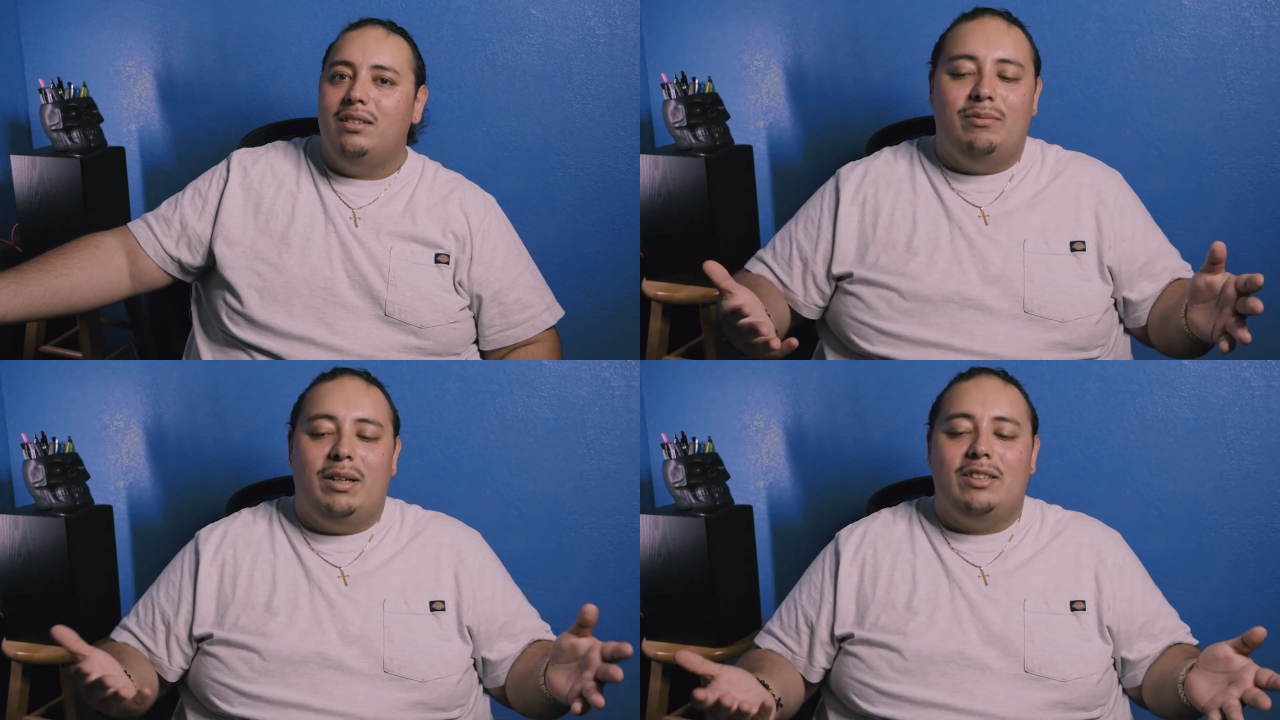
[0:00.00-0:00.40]

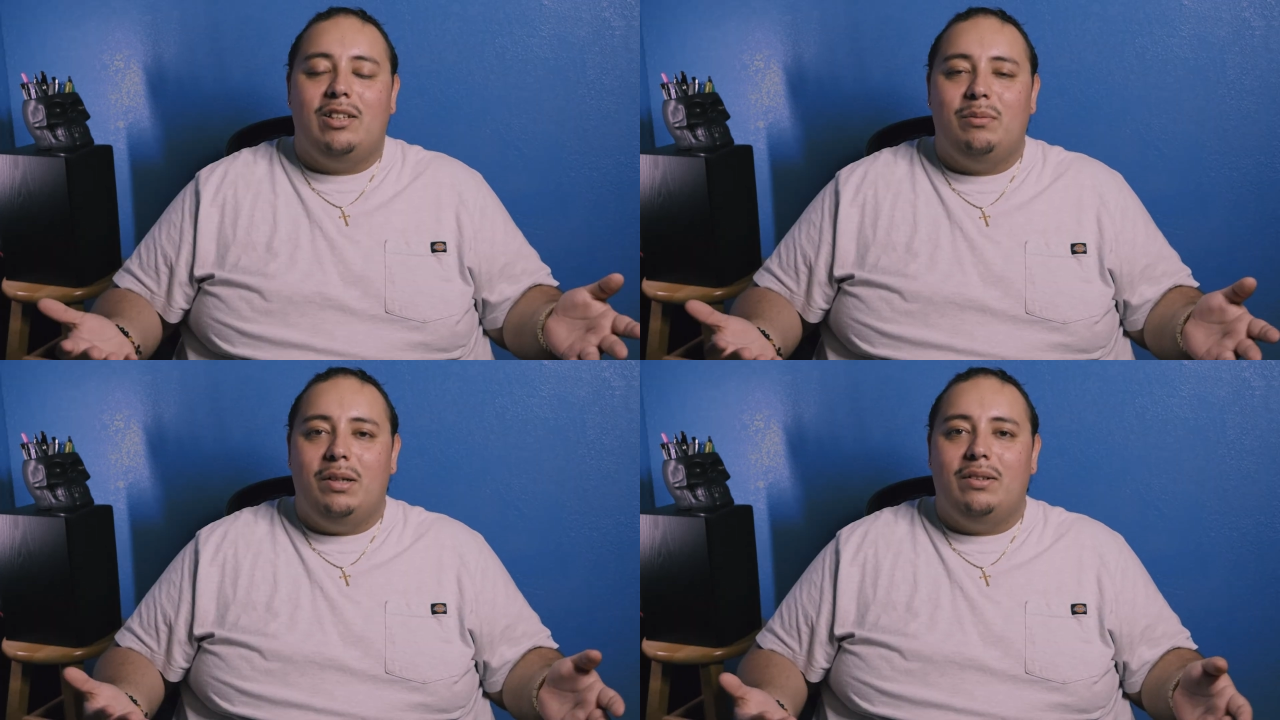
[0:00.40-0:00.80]
When I
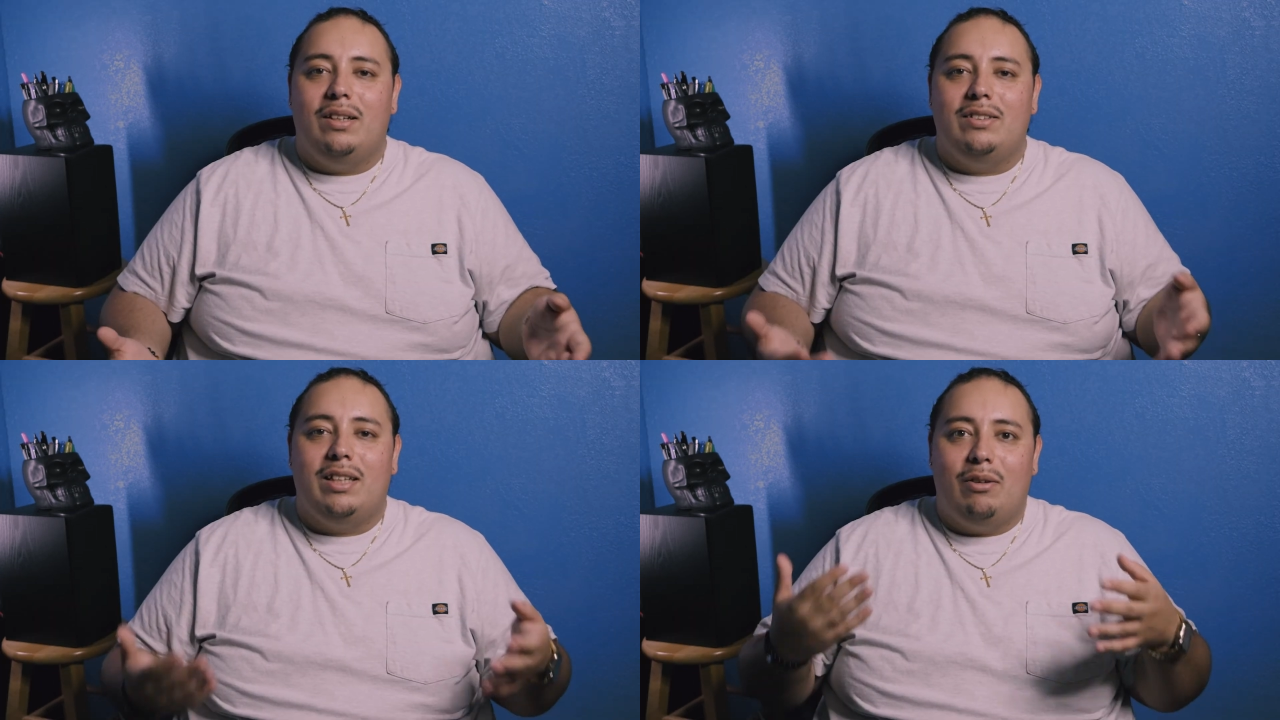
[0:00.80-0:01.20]
saw the Balrog, I
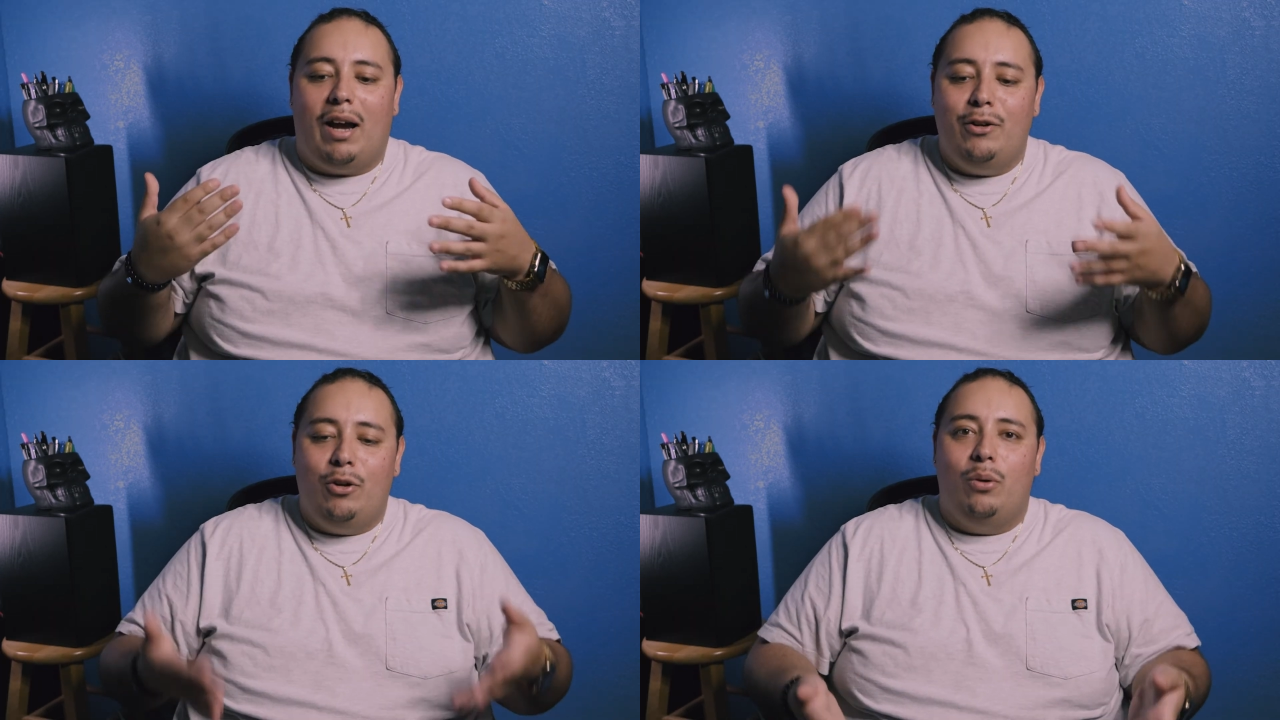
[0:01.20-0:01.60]
was like,
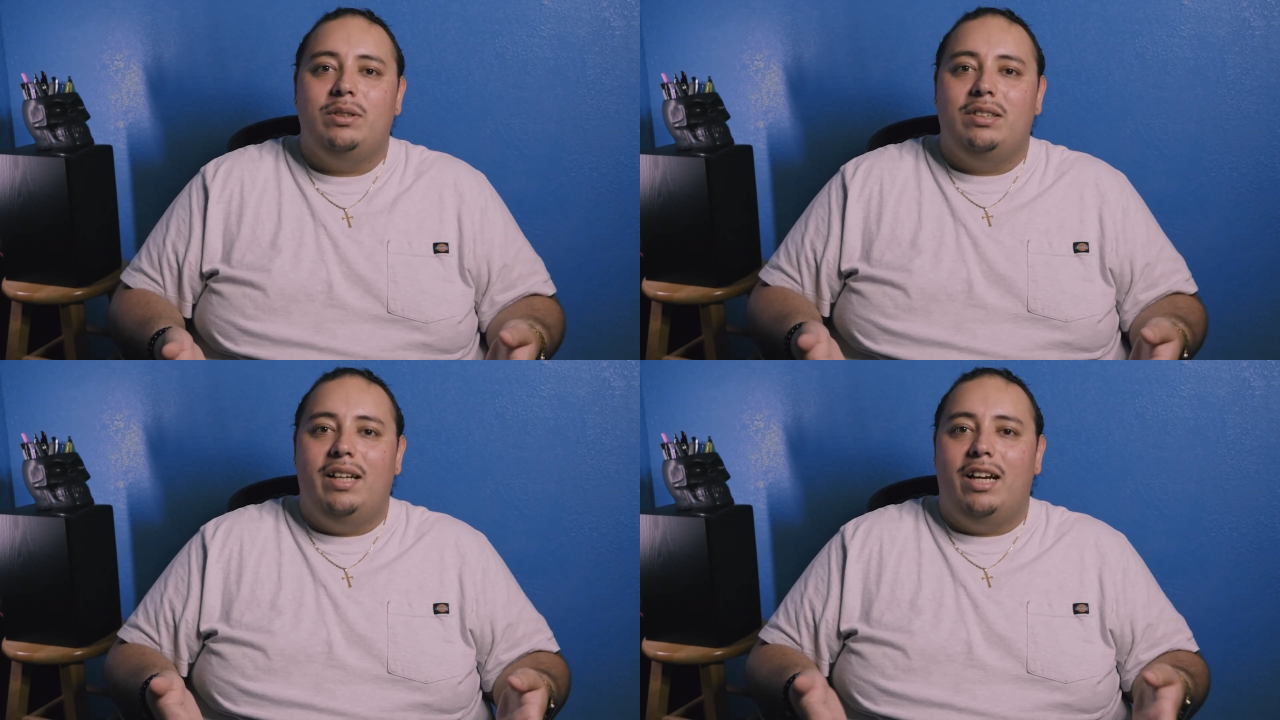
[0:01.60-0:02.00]
I know
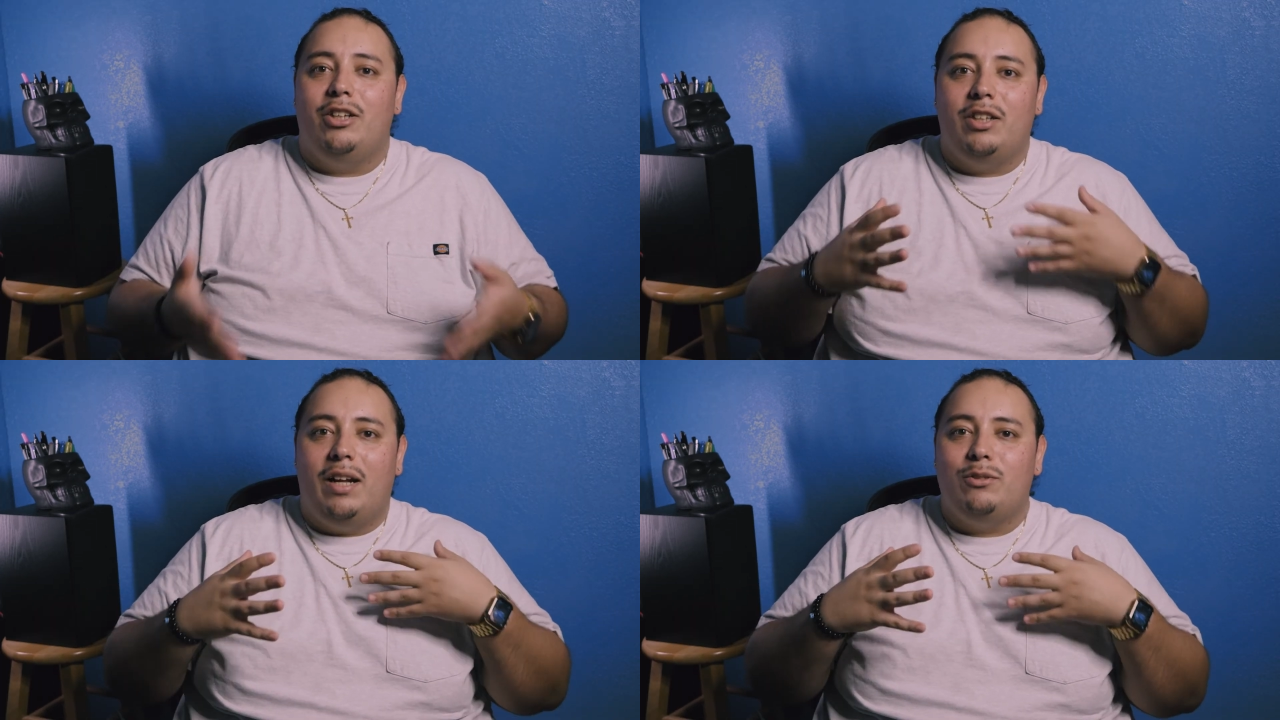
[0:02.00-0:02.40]
it's there. You
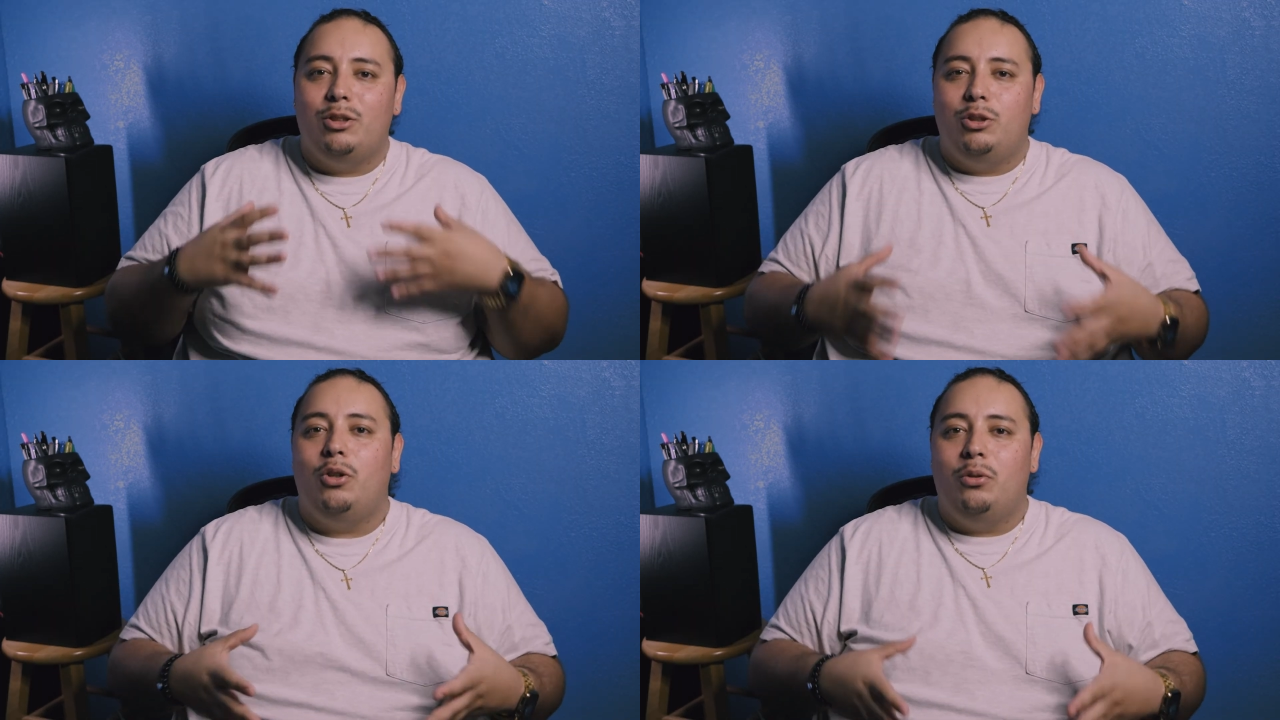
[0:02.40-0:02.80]
didn't have to
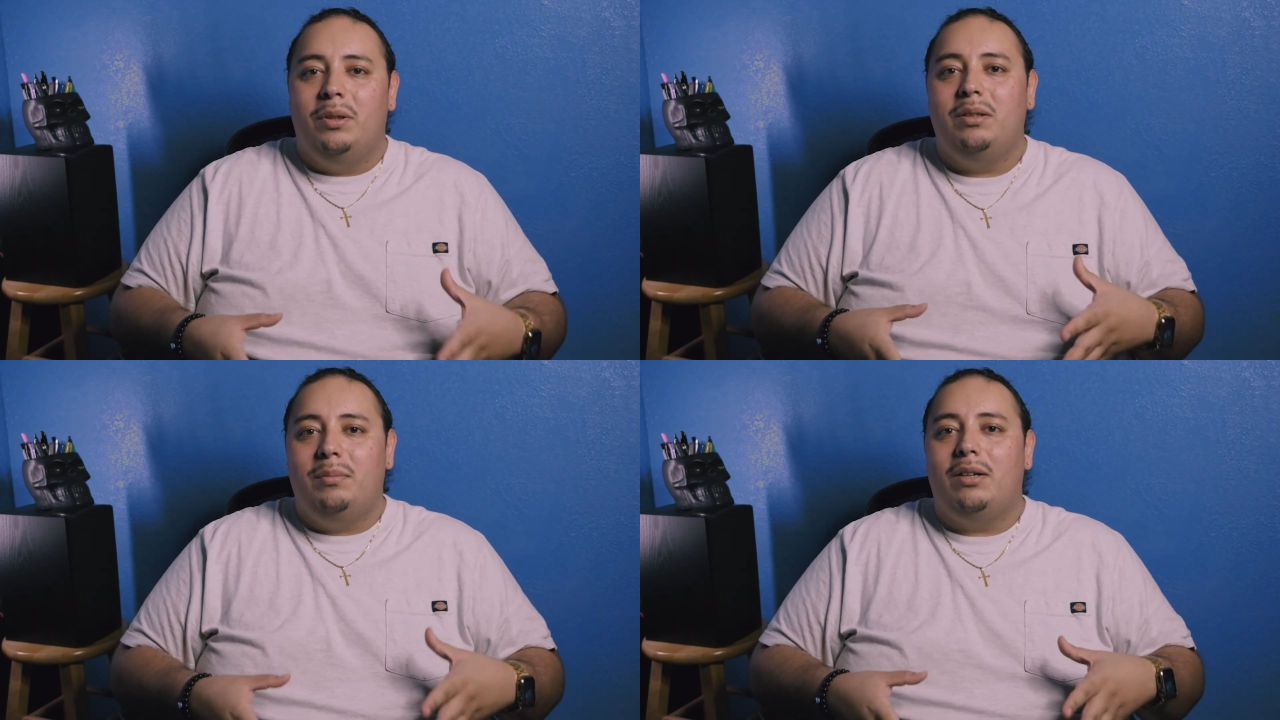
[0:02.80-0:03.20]
show me
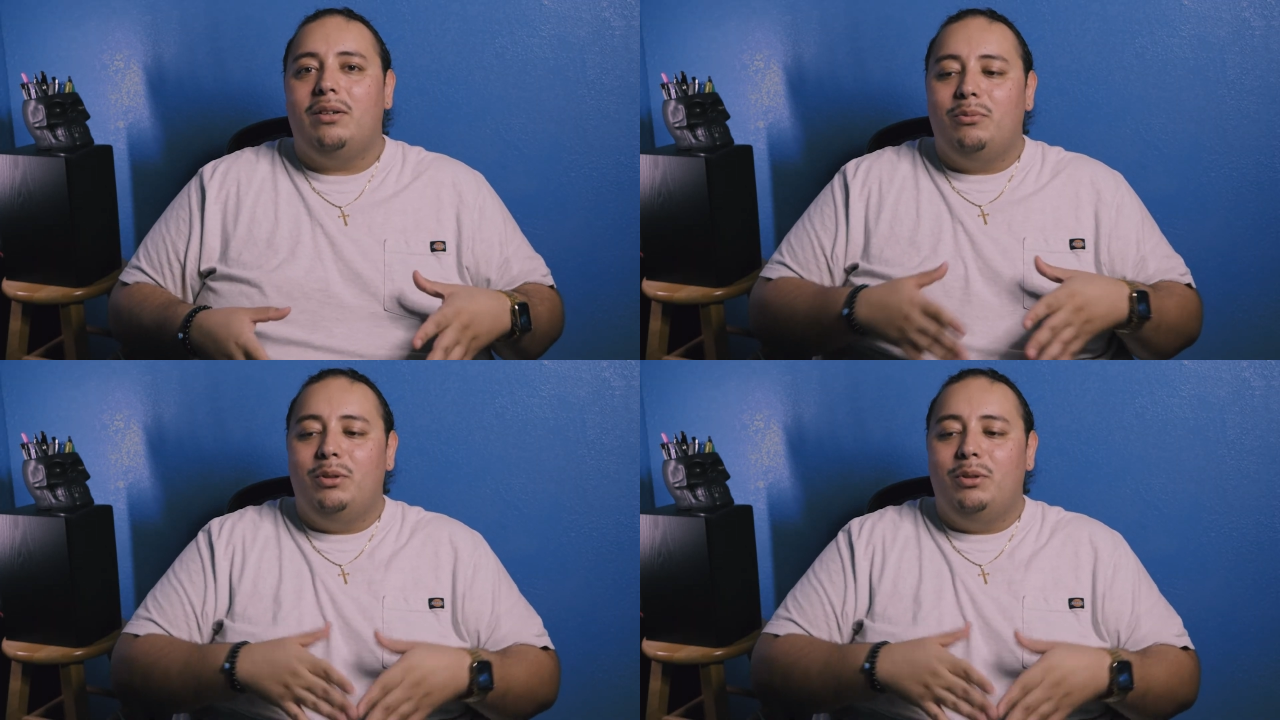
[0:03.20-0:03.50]
the Balrog.